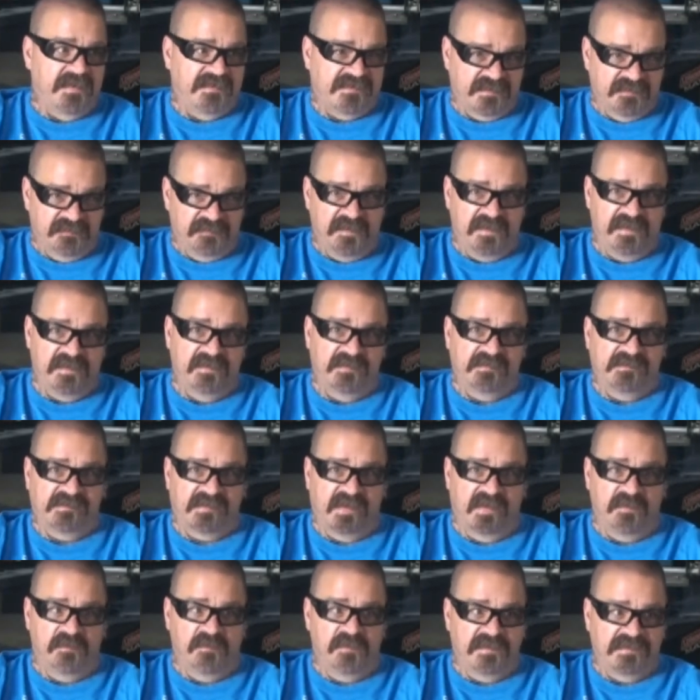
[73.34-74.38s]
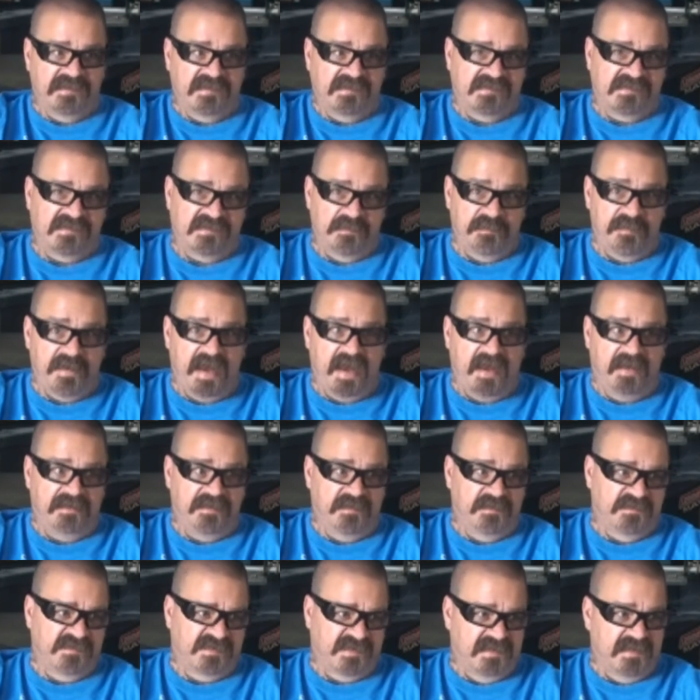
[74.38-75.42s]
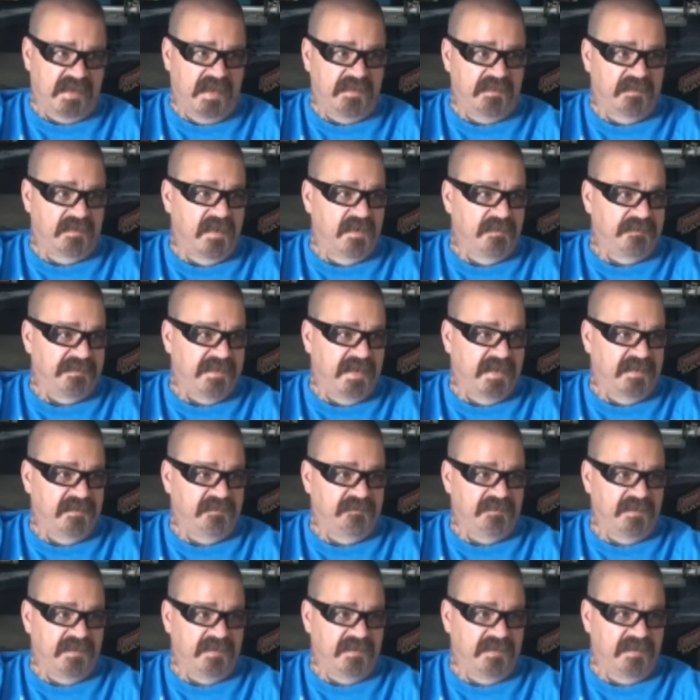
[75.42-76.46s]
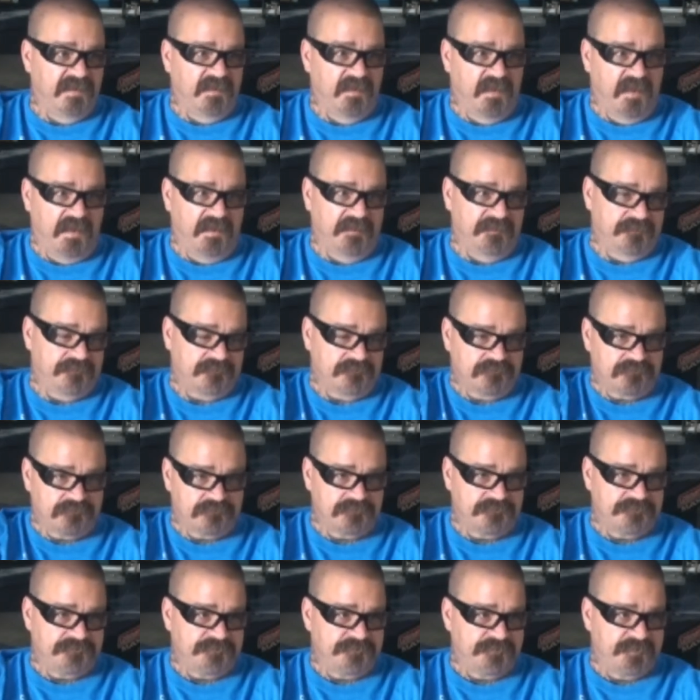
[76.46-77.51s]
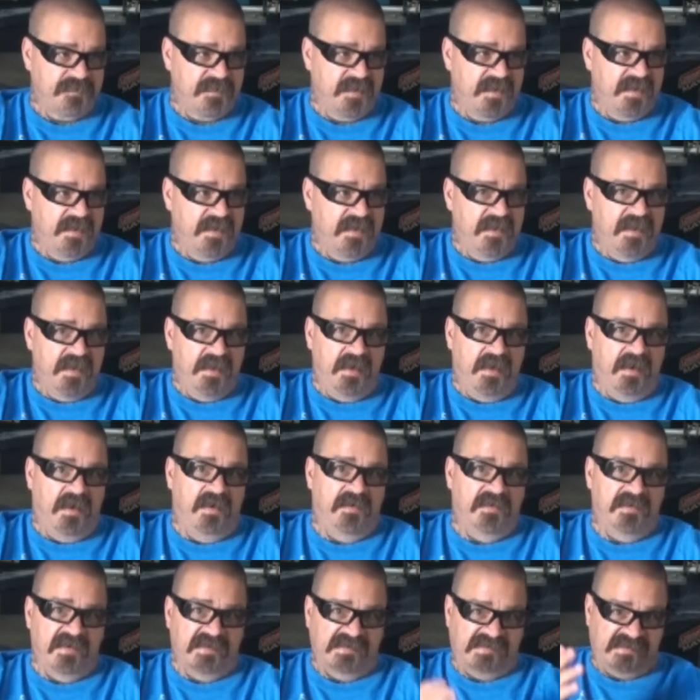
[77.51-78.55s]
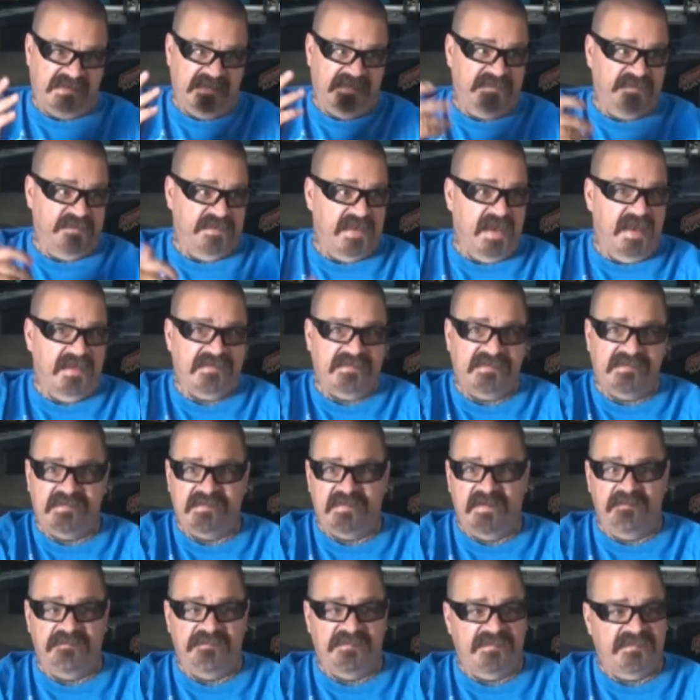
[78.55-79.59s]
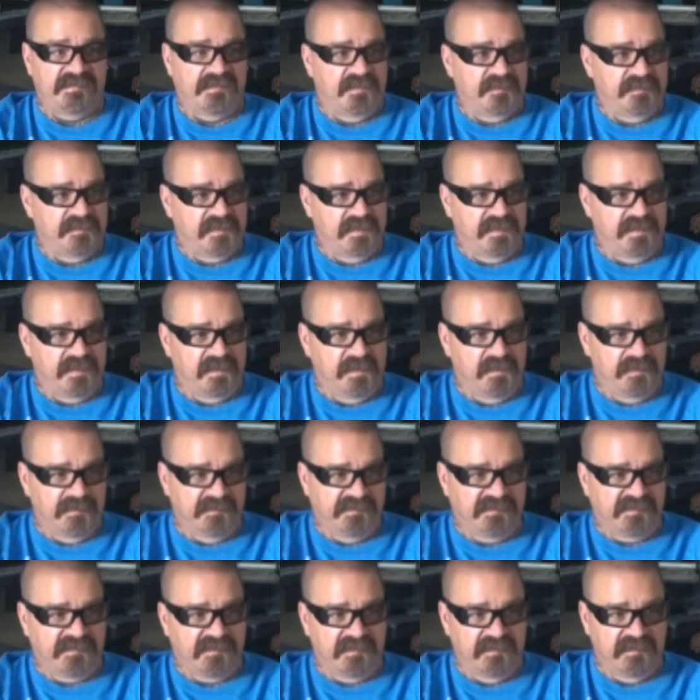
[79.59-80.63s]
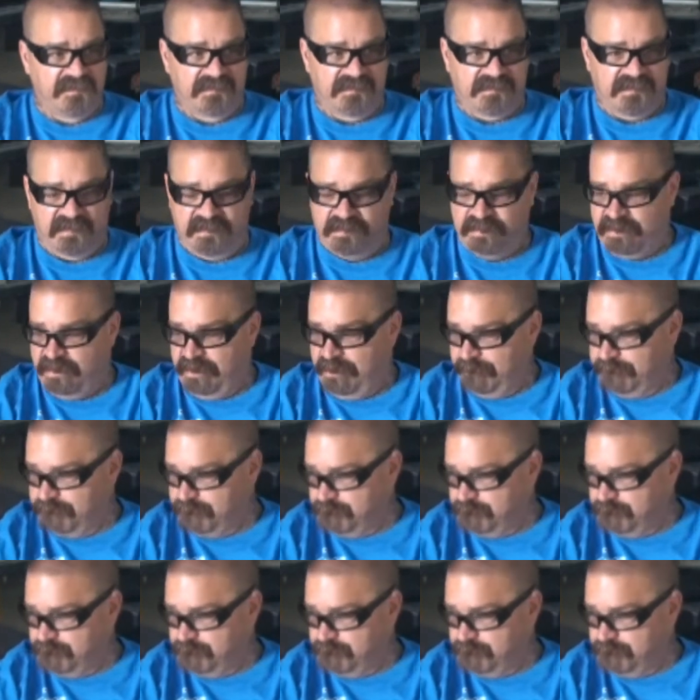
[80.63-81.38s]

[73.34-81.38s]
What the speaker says: some videos on what this is about. And there was another updated video on us, since we got the stuff to start printing our own shirts, and